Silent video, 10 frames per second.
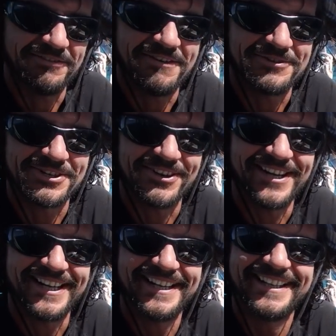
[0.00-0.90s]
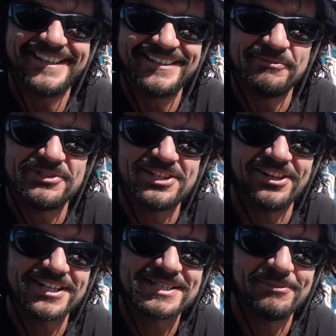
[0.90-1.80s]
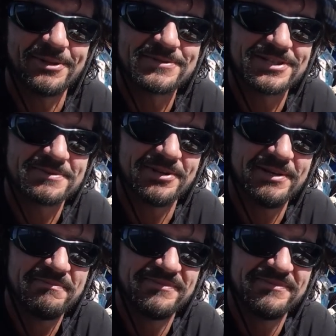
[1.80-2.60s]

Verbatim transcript: I've never tried it. Would you like some lobster sperm?